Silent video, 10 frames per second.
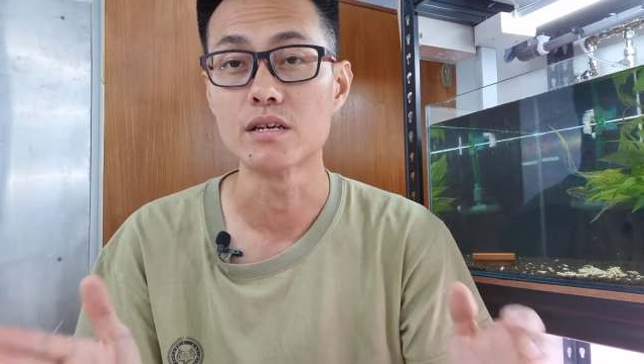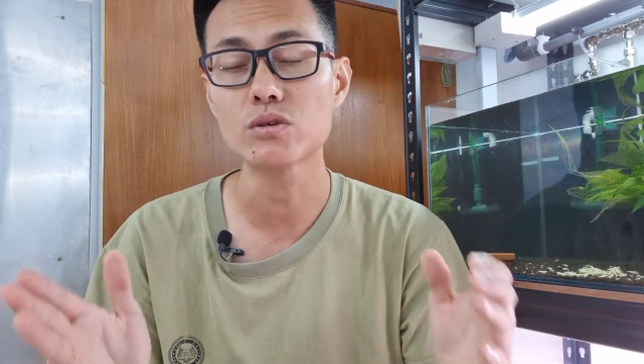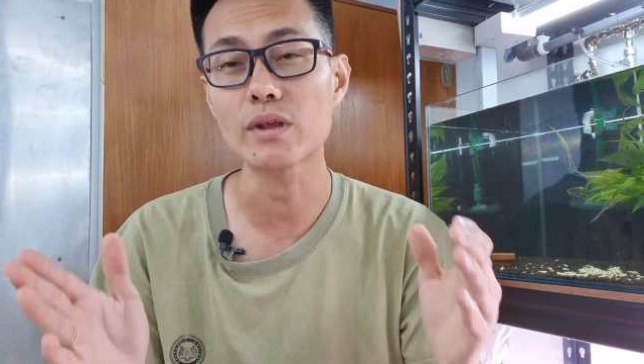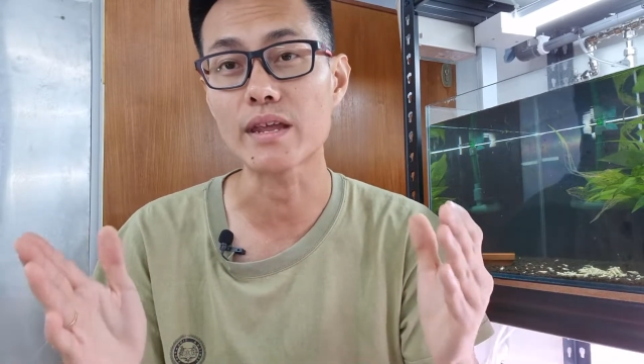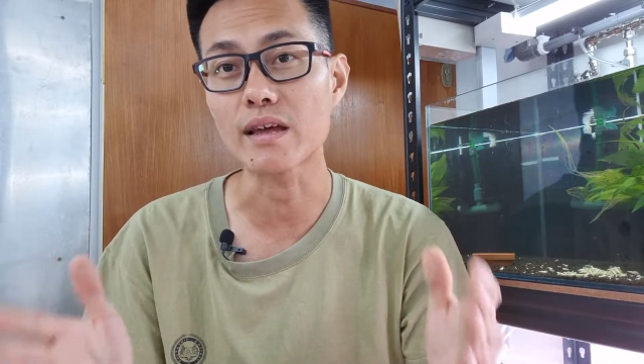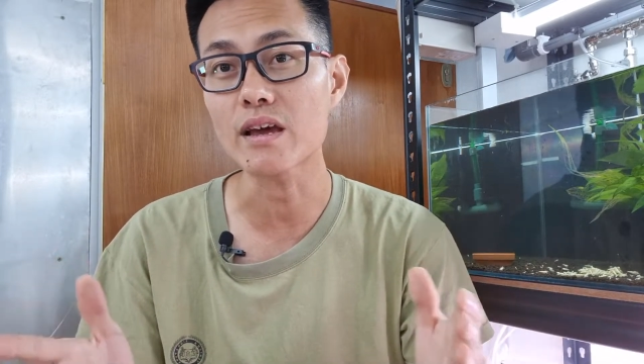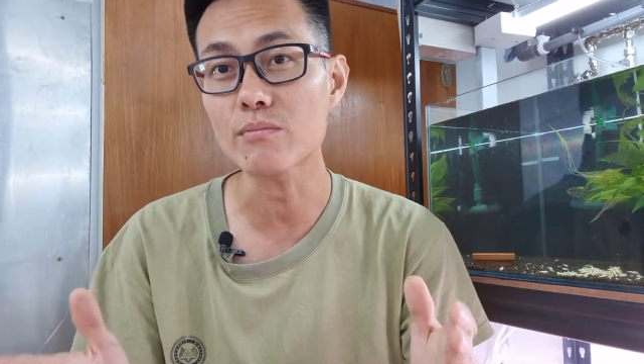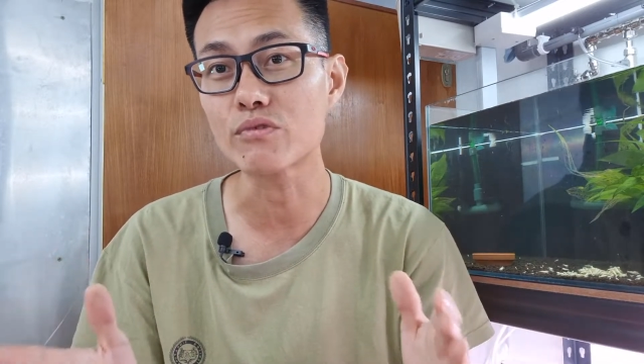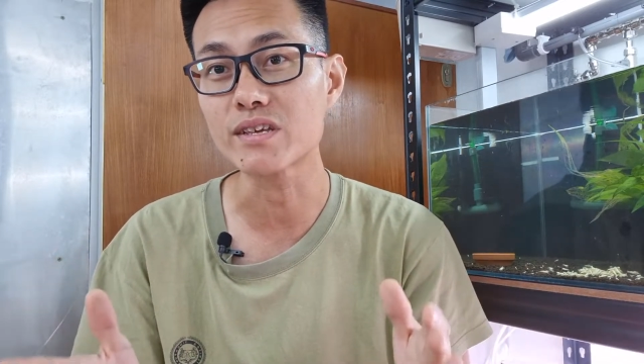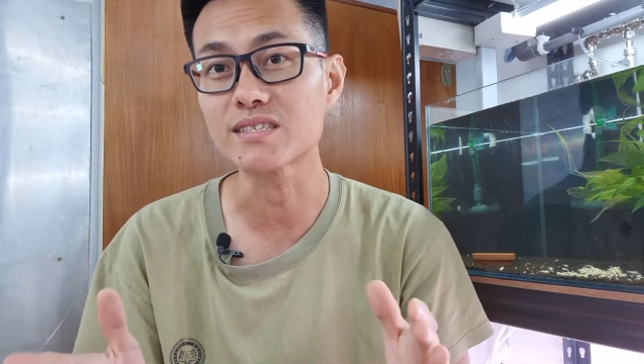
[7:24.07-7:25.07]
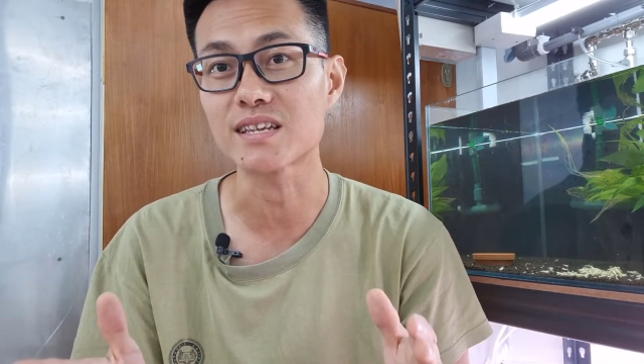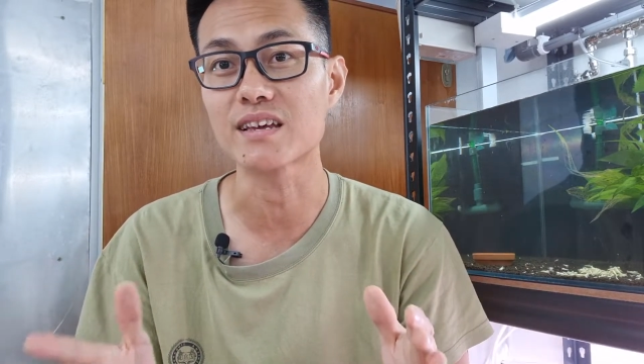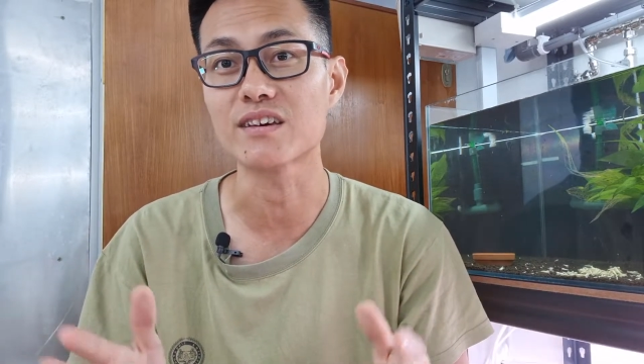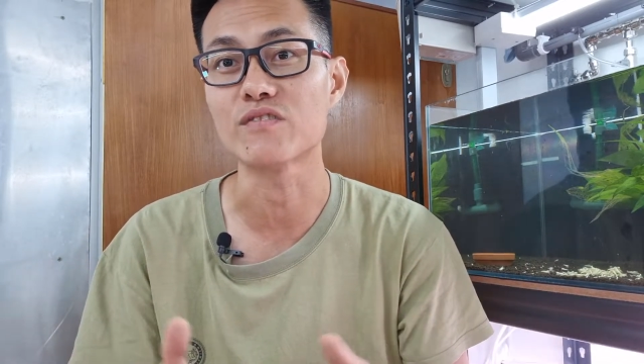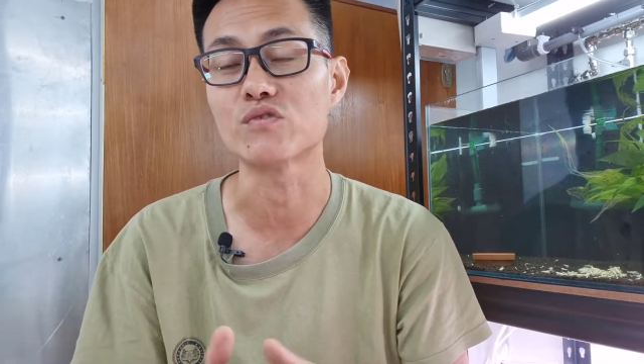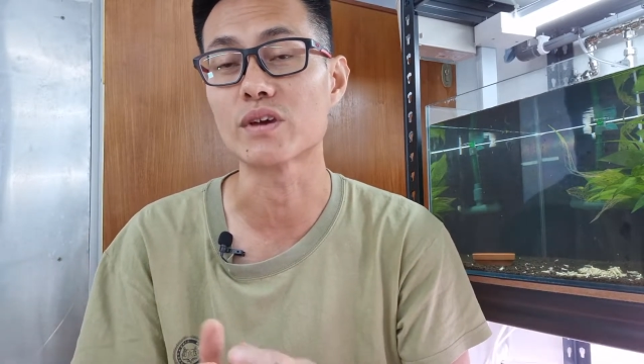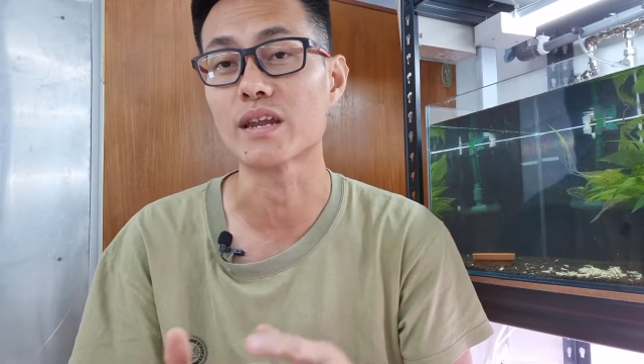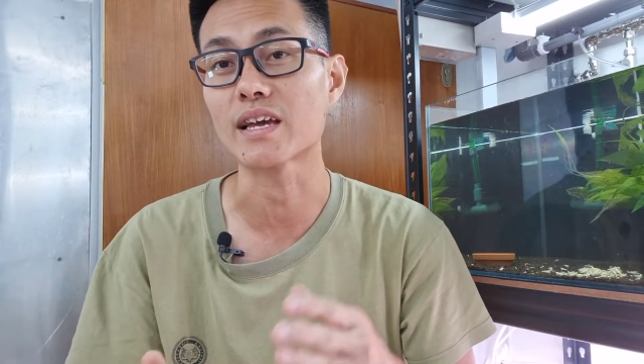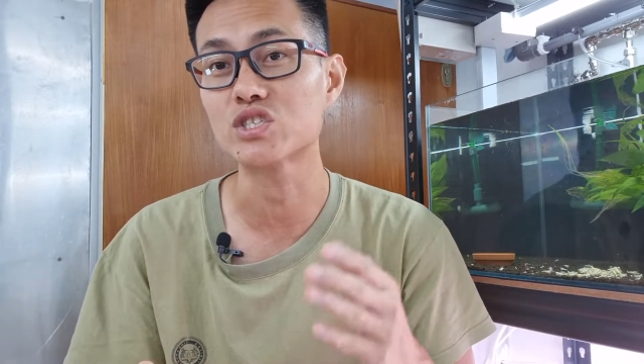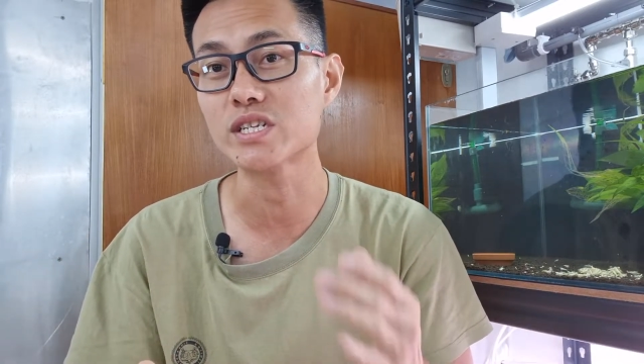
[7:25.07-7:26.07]
So the entire breeding cycle, if you
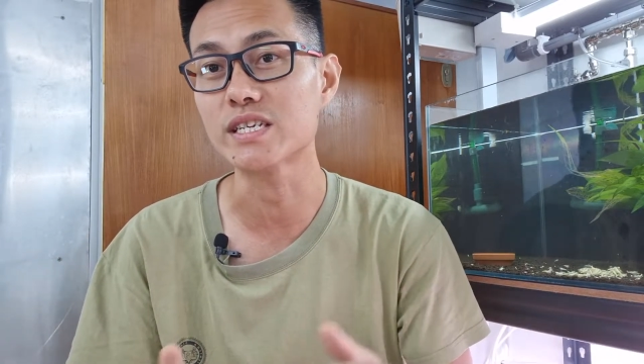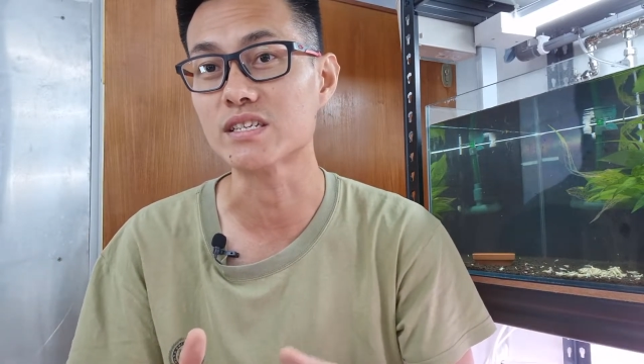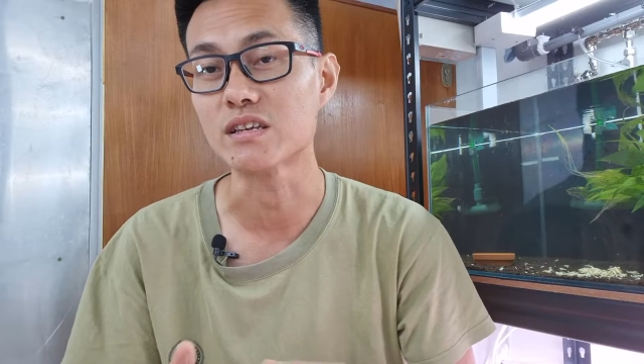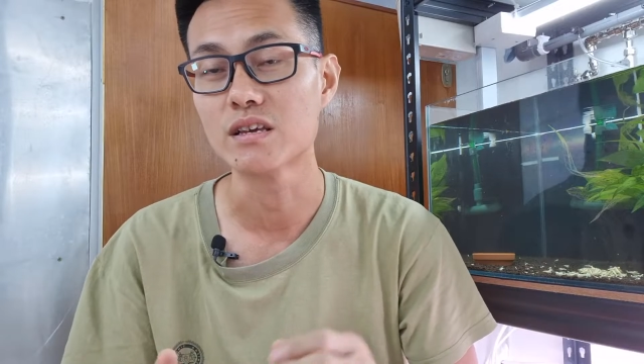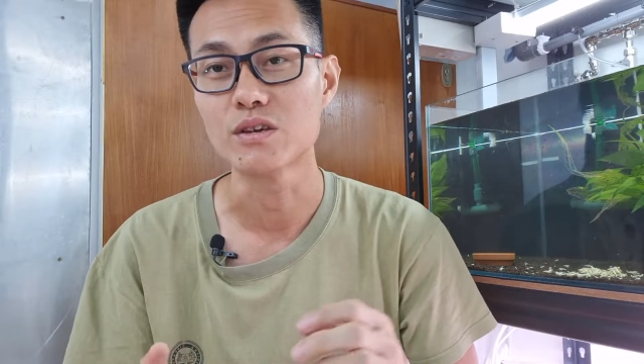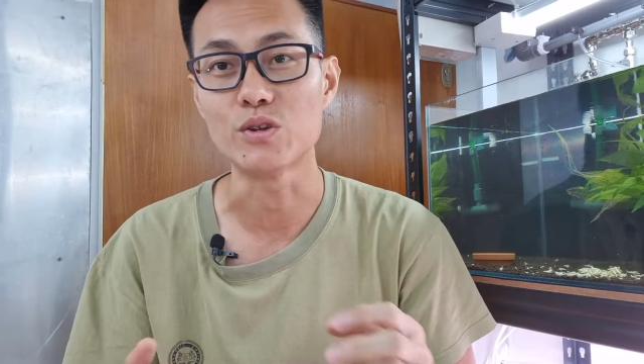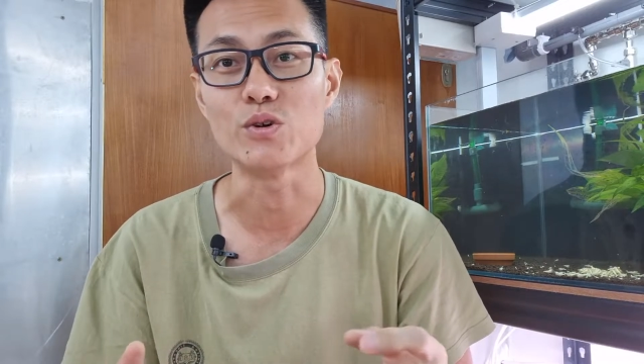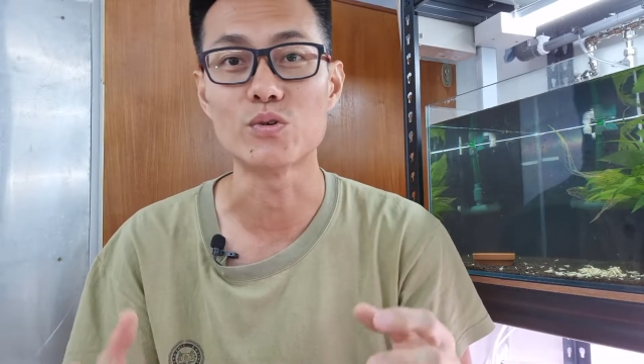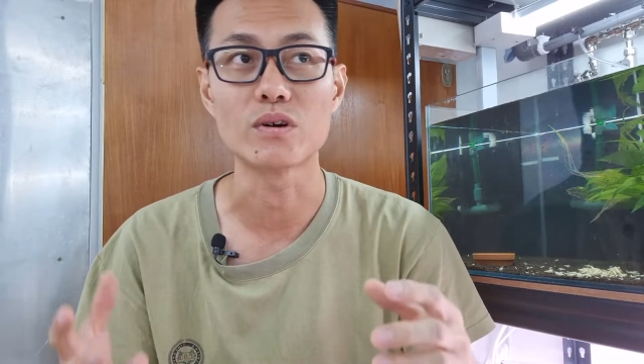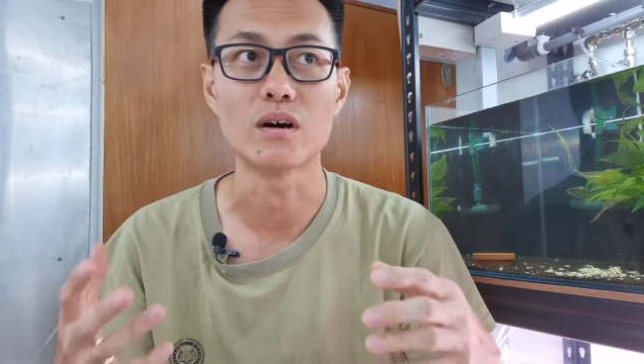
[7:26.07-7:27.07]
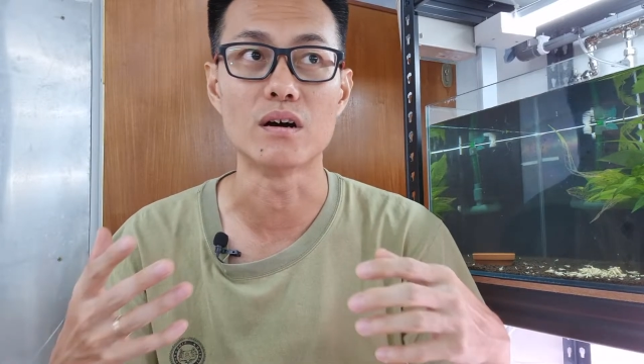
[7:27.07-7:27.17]
can actually, you know,